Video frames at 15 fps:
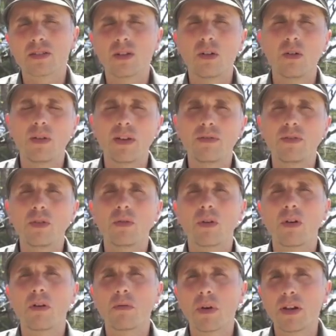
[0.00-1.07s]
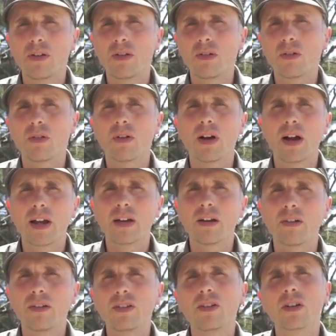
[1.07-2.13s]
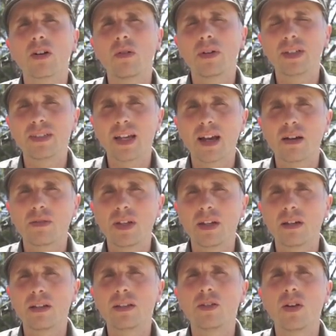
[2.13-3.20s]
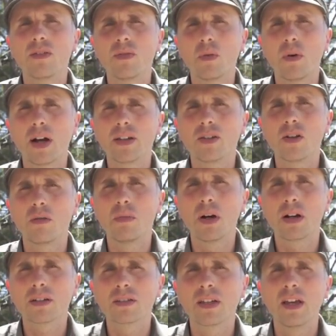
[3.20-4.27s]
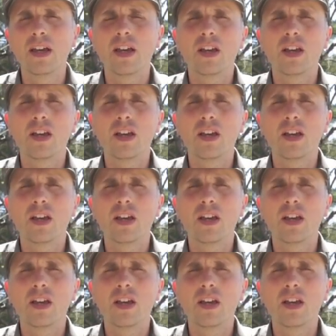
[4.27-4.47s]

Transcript: So if you are a runner or a hiker and you're going downhill and you have a wide toe box,